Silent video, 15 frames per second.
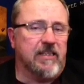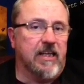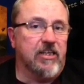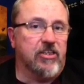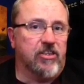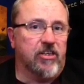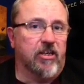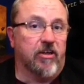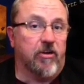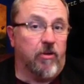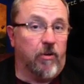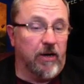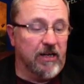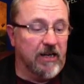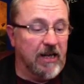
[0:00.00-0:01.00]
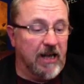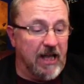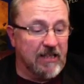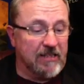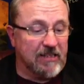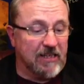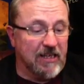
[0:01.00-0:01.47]
station, according to
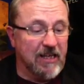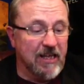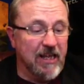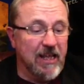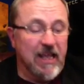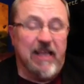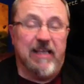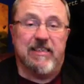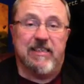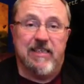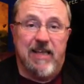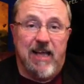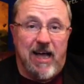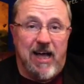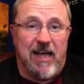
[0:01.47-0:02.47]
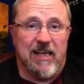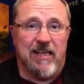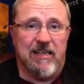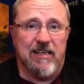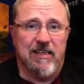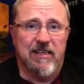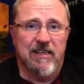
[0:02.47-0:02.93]
NASA, is
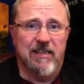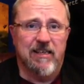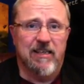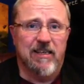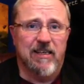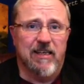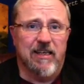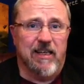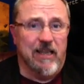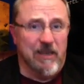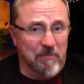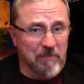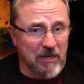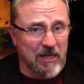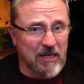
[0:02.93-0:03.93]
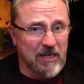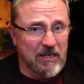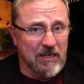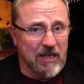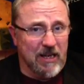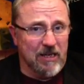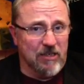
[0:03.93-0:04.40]
not in
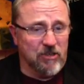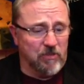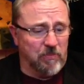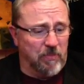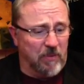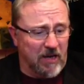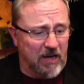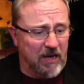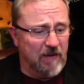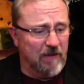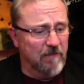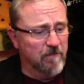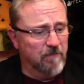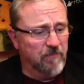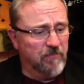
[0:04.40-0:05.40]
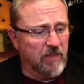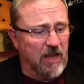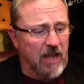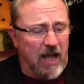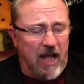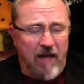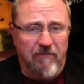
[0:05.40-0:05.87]
immediate danger, but
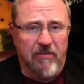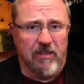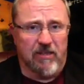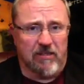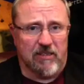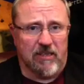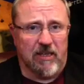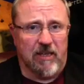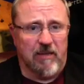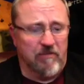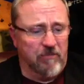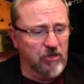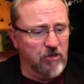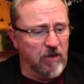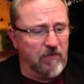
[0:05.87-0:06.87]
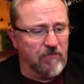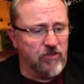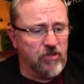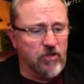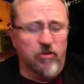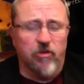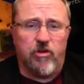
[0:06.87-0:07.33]
obviously when you have
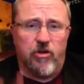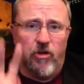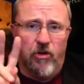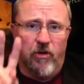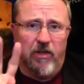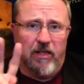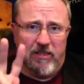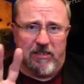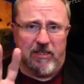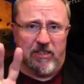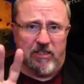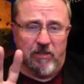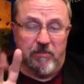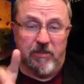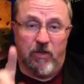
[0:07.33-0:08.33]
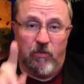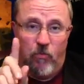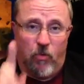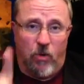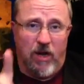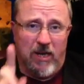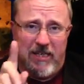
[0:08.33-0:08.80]
two cooling systems and
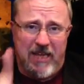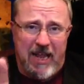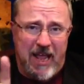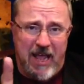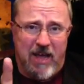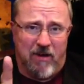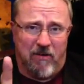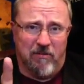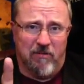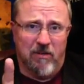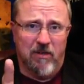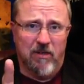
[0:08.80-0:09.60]
one down,